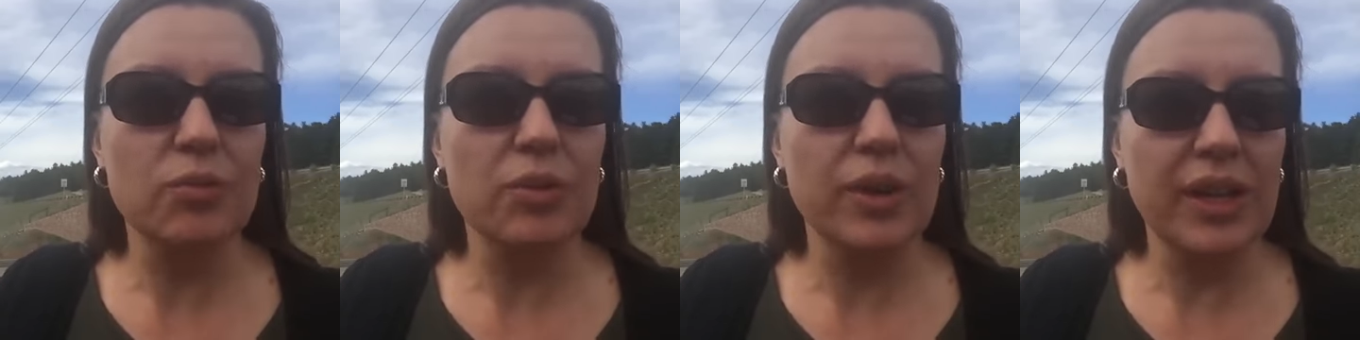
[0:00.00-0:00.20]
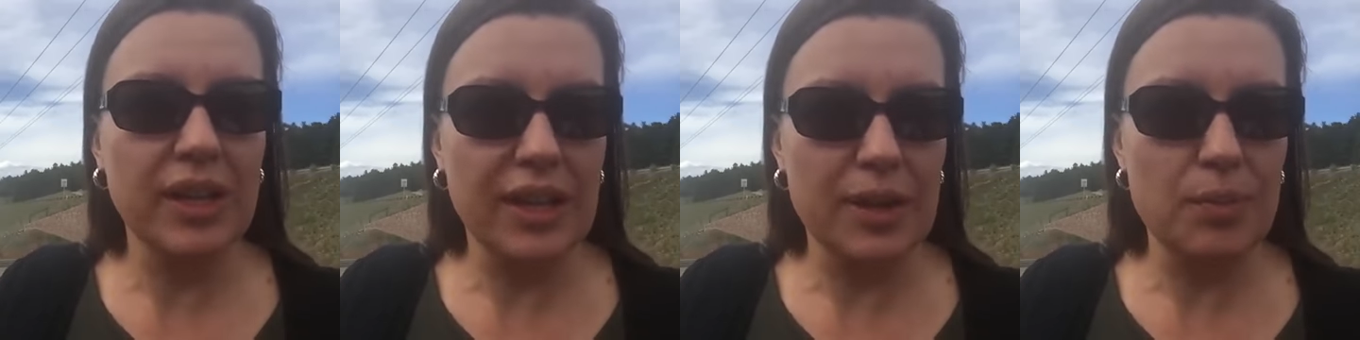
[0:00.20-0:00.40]

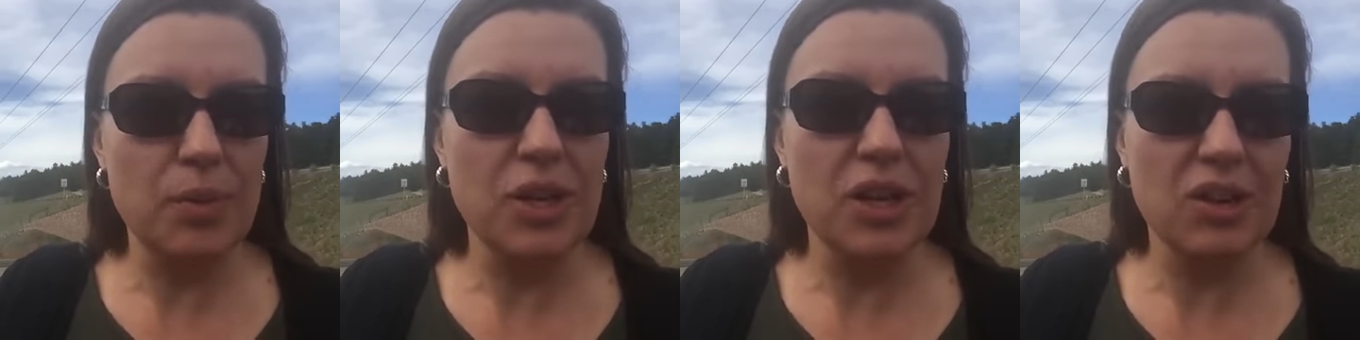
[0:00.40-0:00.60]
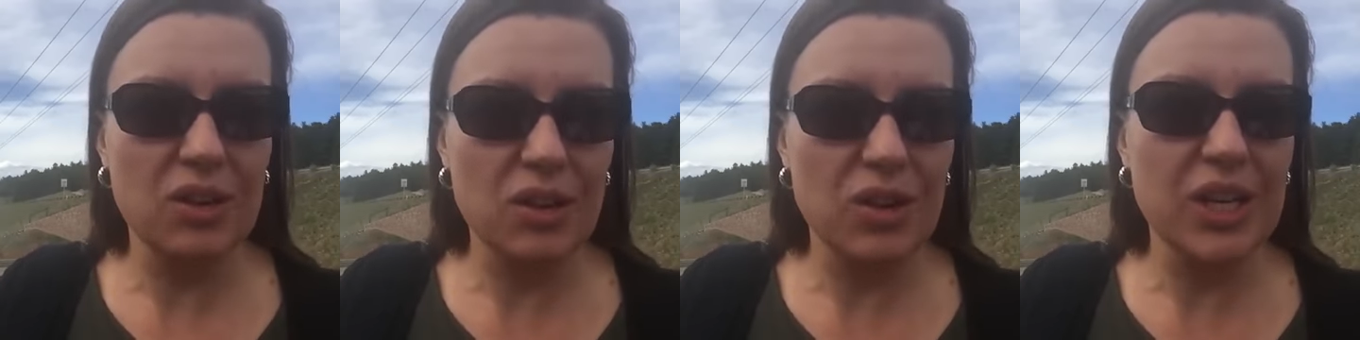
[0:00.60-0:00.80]
really
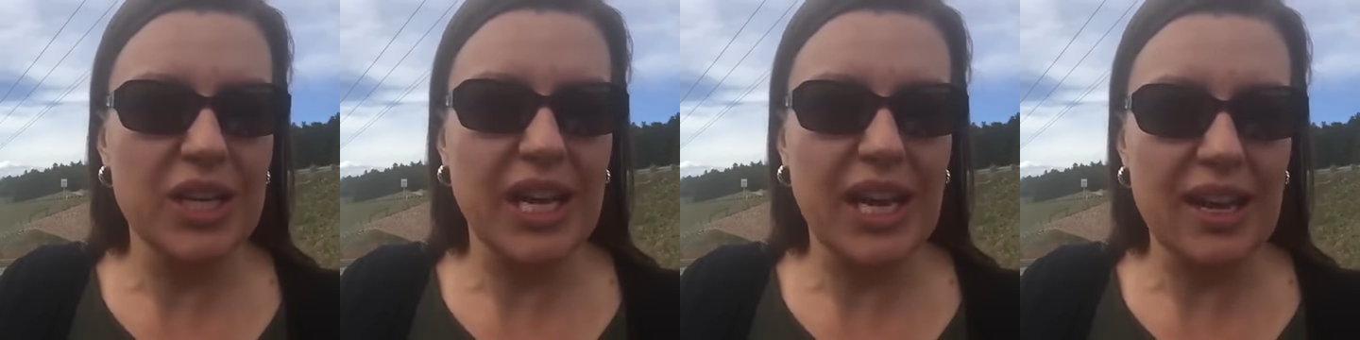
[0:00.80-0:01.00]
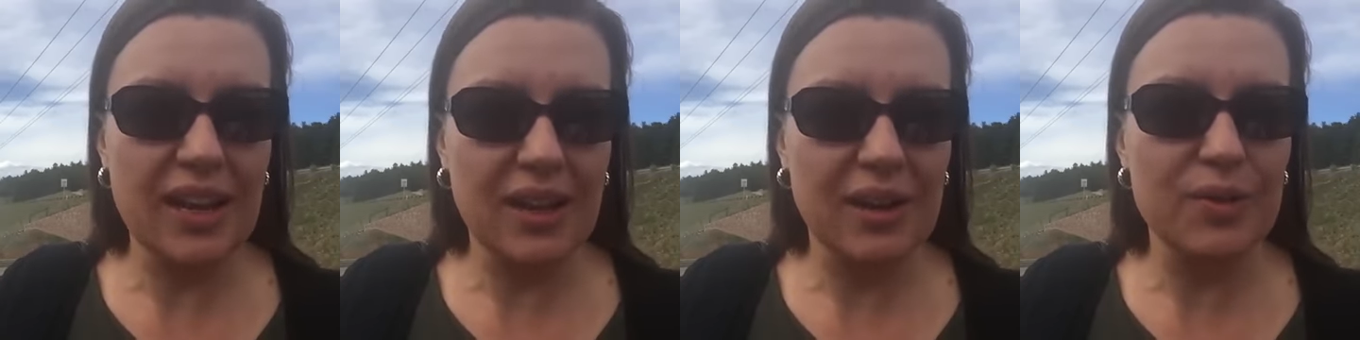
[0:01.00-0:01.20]
pure
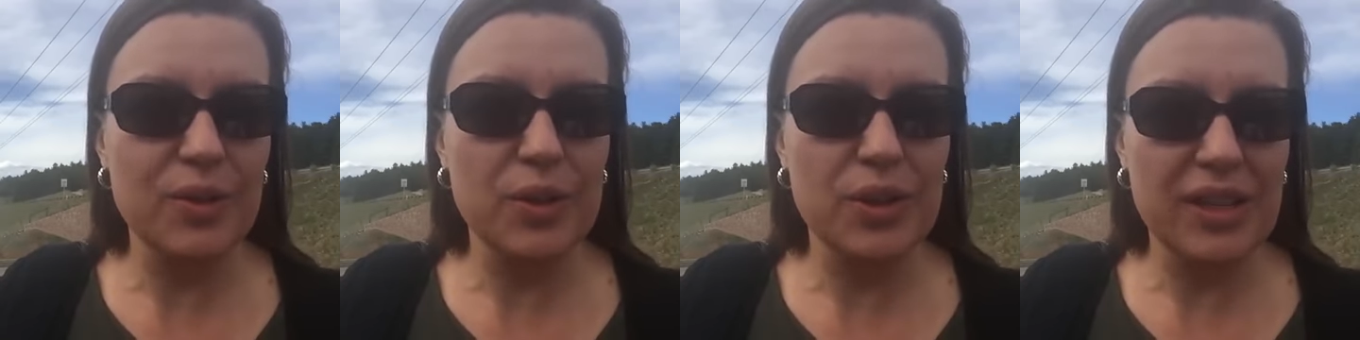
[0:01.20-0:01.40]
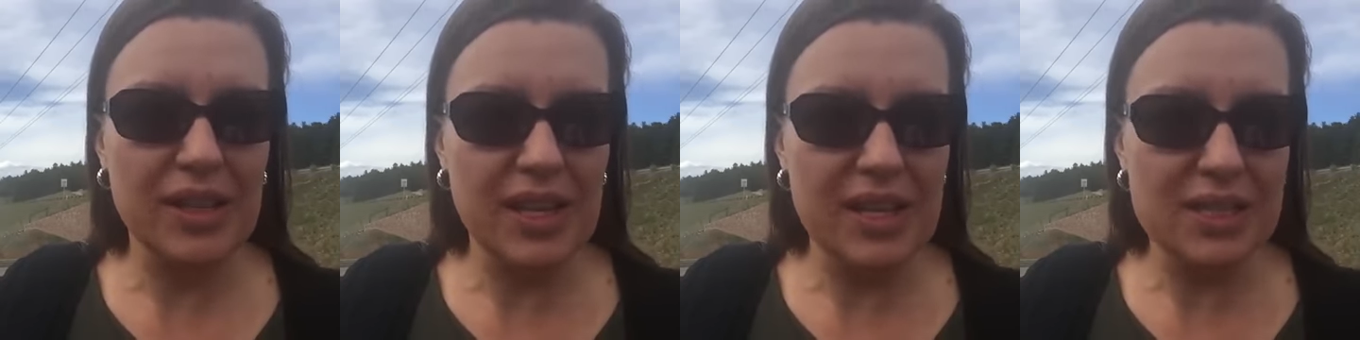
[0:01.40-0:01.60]
organic
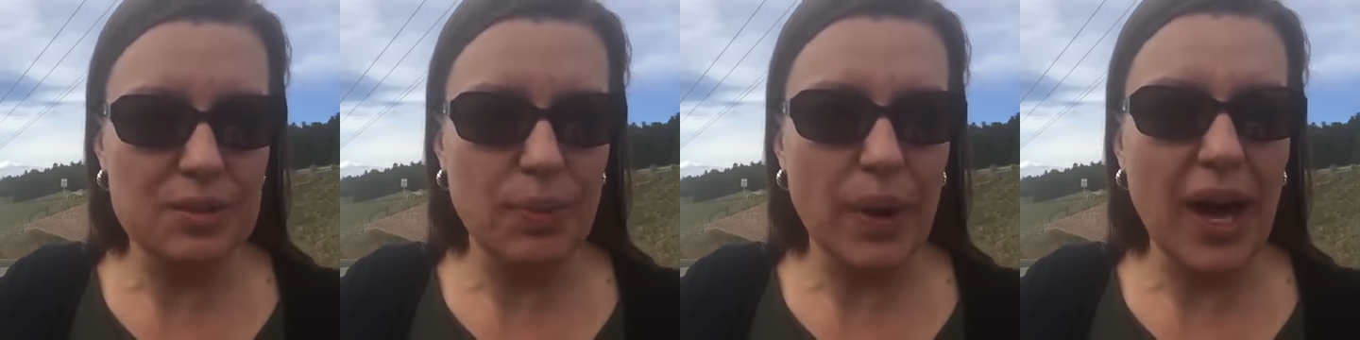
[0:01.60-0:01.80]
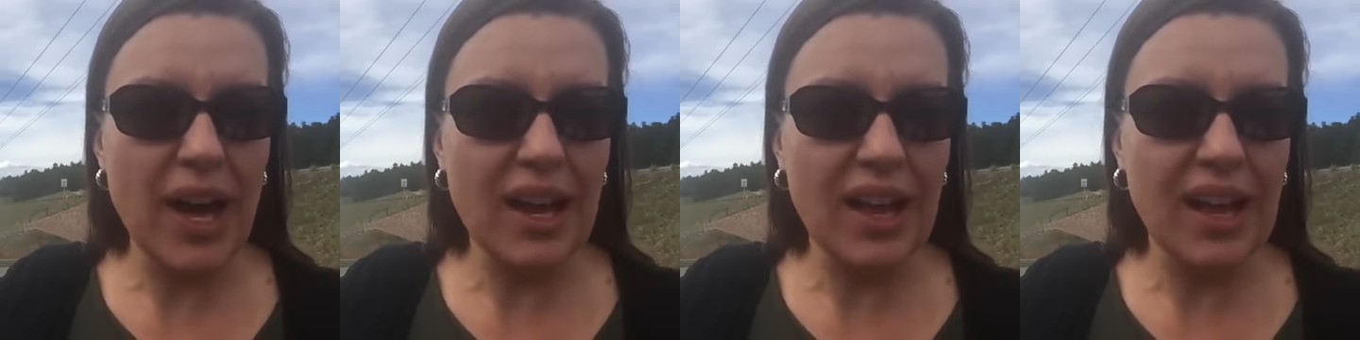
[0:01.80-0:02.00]
food in his
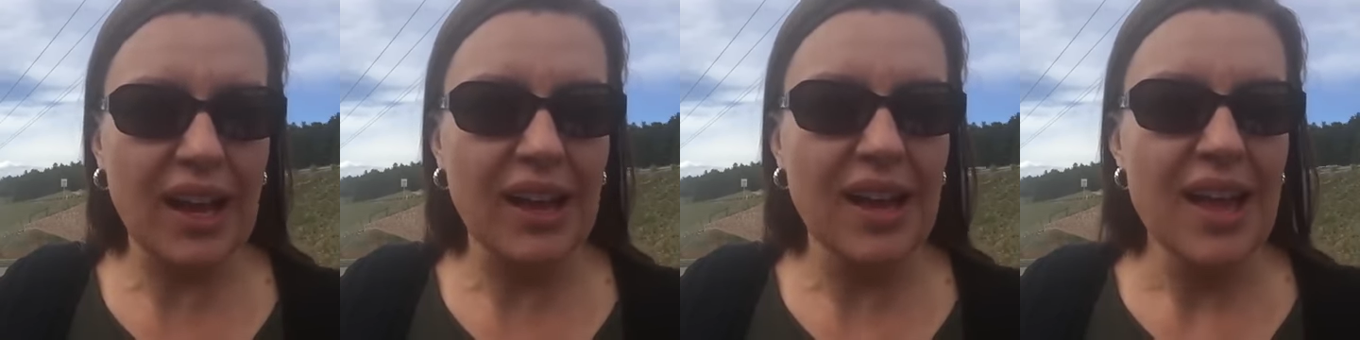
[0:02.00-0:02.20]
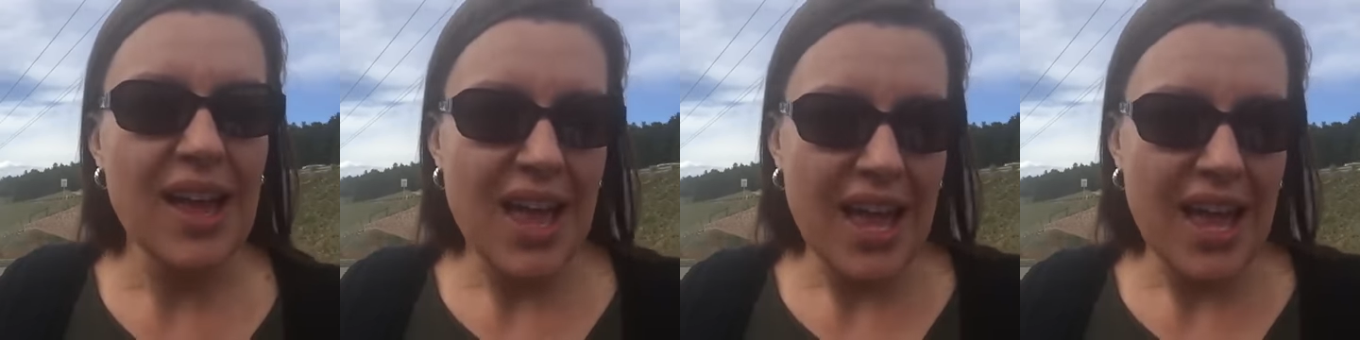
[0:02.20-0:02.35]
body,